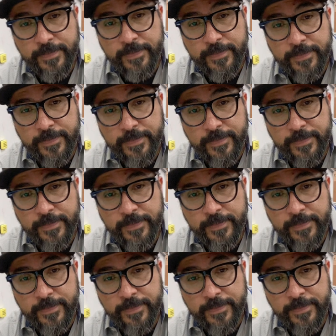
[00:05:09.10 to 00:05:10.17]

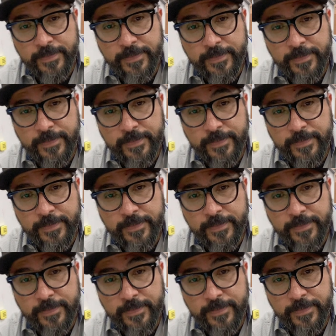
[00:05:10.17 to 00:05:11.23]

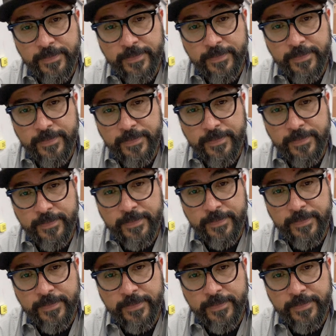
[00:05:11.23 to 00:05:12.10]
(no one is talking)